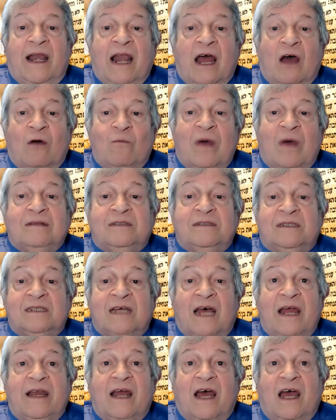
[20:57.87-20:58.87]
Now Mount
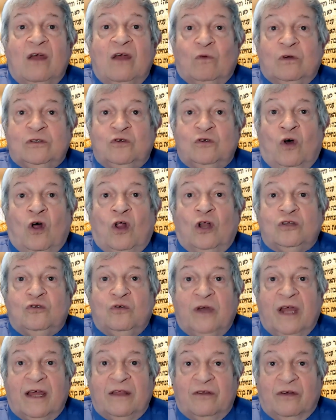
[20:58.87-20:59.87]
Sinai was
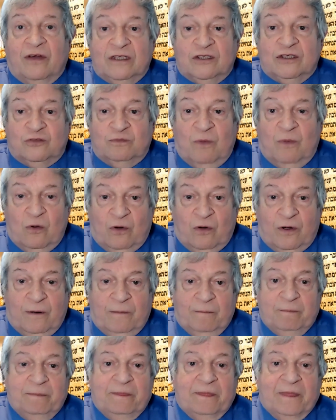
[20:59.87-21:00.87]
altogether in smoke.